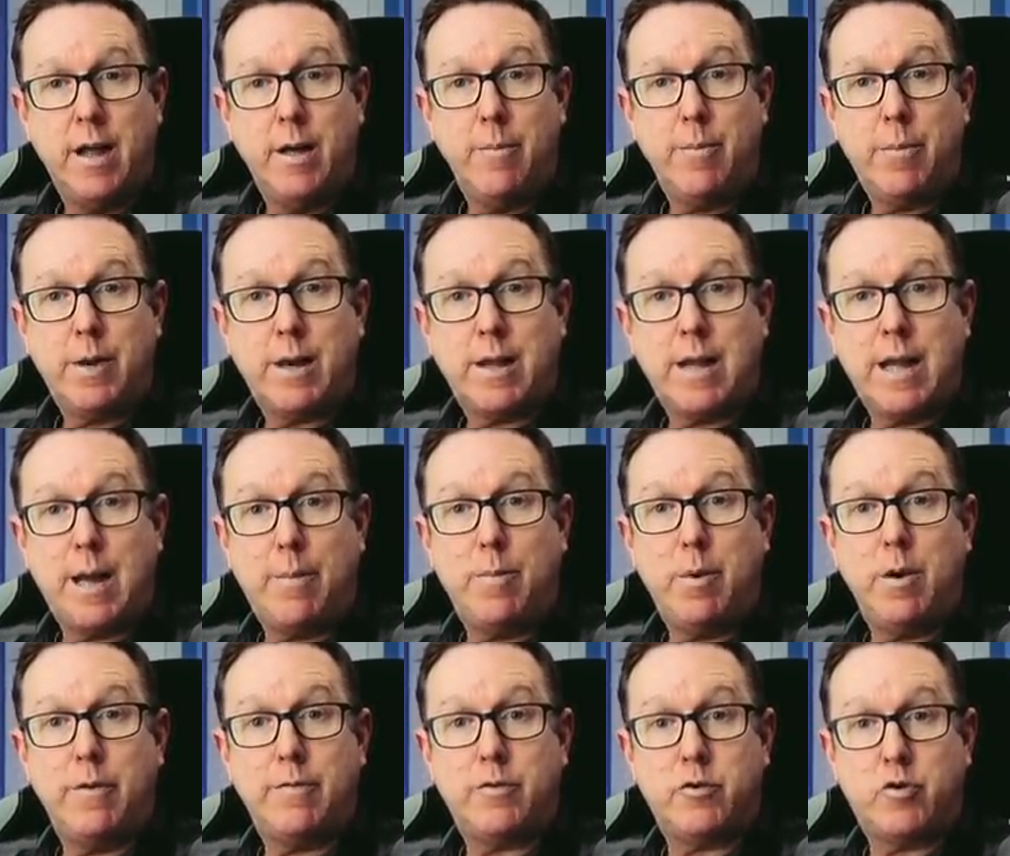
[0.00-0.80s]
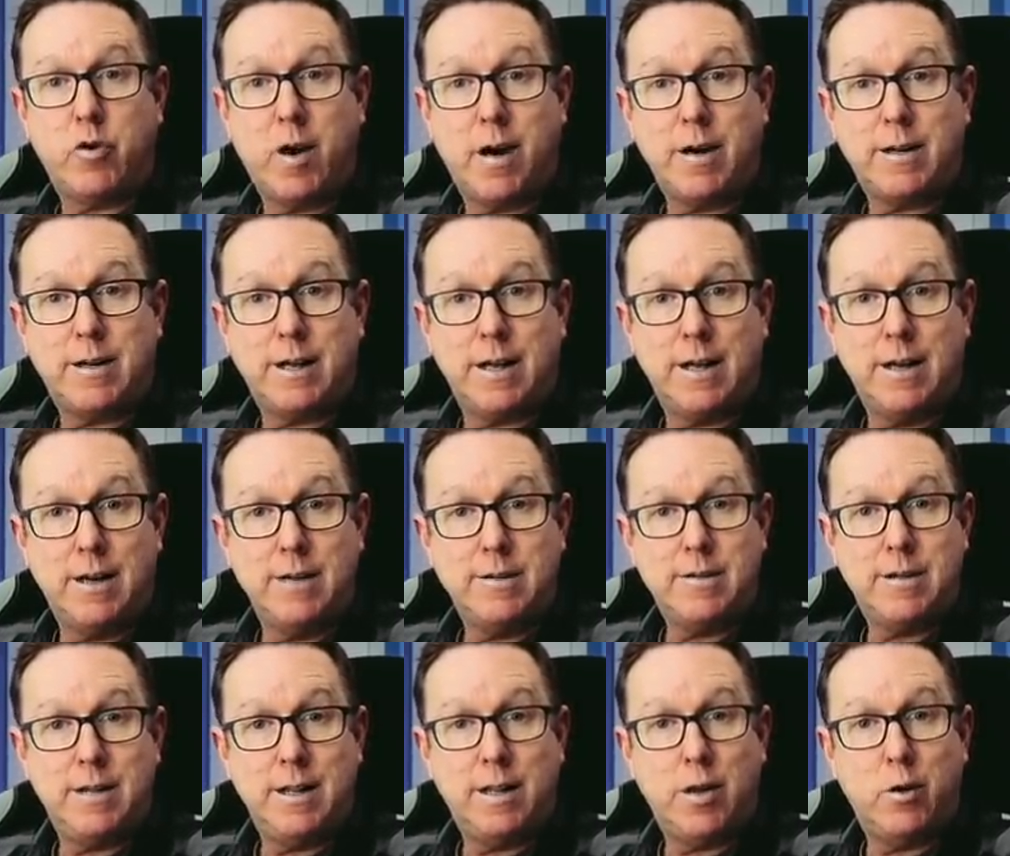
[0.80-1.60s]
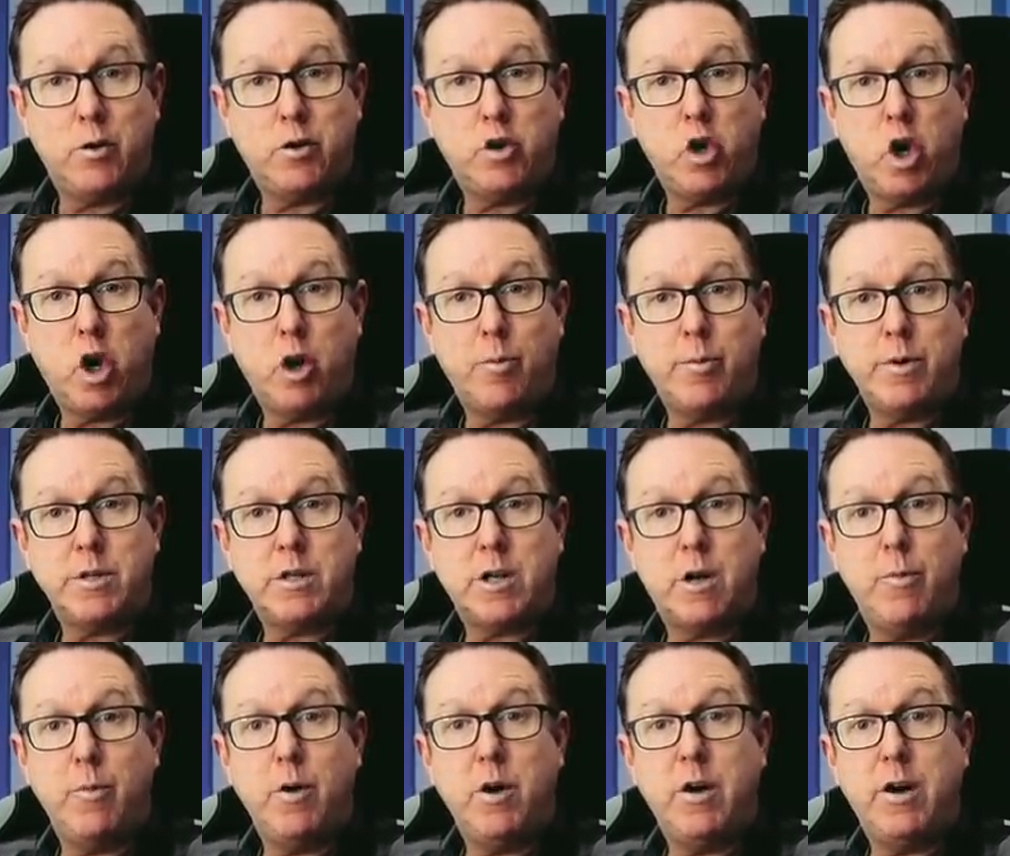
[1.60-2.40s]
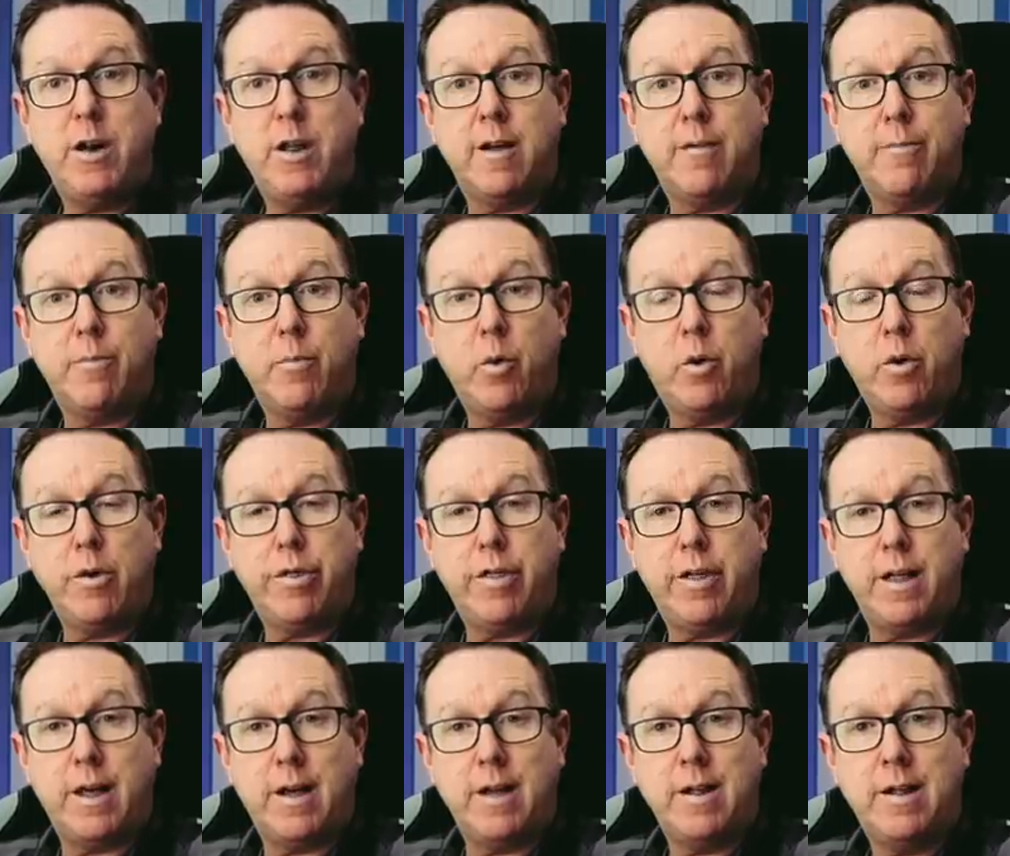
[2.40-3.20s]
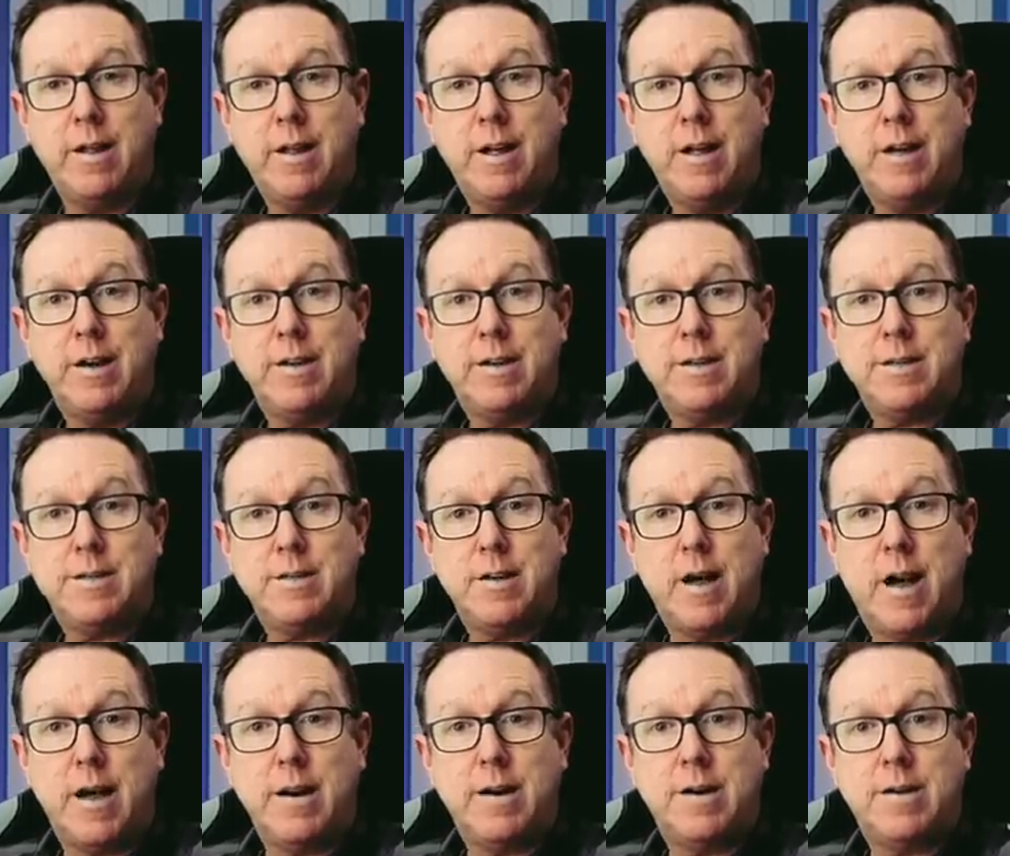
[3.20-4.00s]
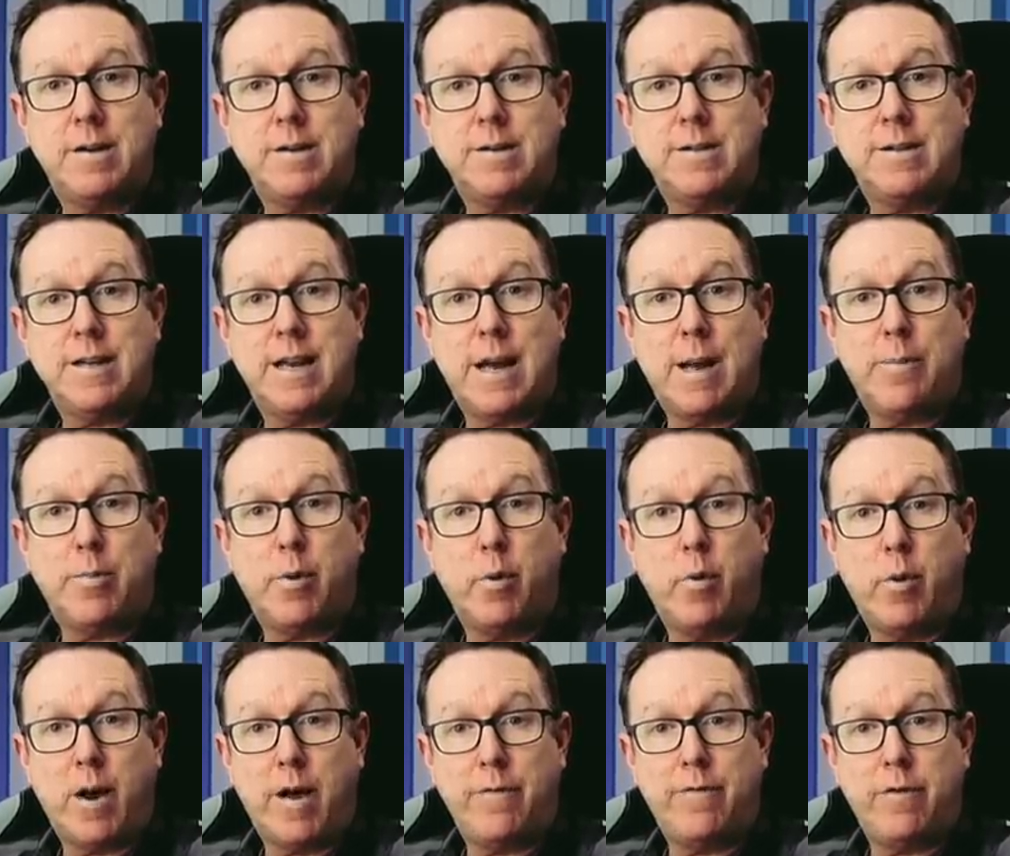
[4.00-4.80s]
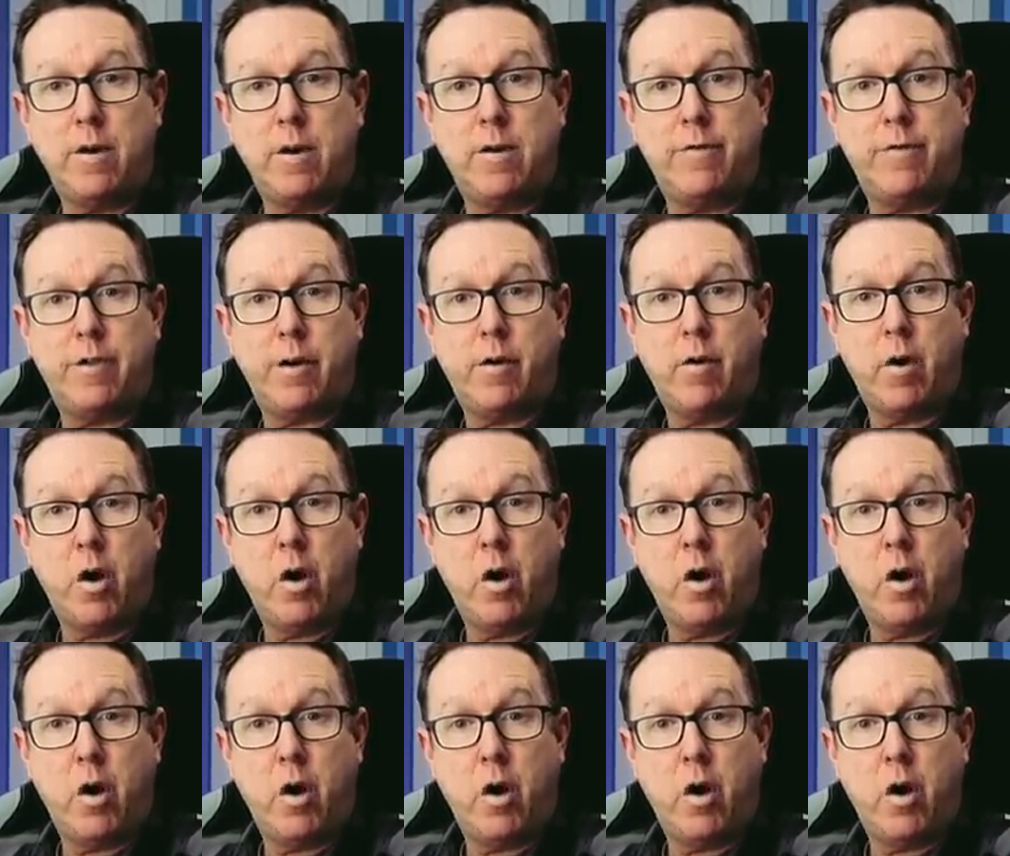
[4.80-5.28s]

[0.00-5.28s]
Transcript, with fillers: but a couple of drug dealers in the autonomous community of Murcia decided to set up a raffle of their